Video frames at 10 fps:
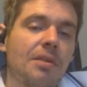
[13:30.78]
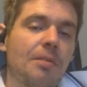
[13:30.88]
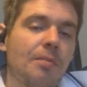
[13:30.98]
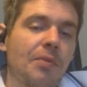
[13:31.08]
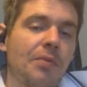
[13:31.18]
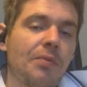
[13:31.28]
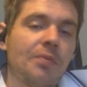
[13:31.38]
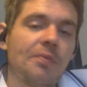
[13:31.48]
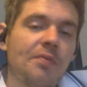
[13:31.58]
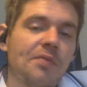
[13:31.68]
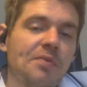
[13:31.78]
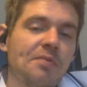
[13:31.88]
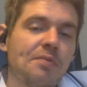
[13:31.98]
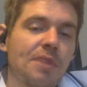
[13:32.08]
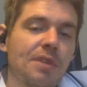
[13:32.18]
Built for
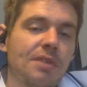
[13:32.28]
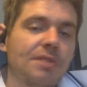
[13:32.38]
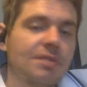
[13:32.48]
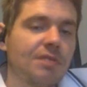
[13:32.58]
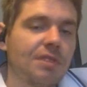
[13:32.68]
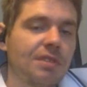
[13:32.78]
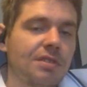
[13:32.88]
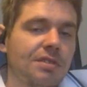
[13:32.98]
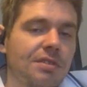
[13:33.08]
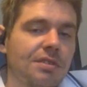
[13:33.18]
billions of years.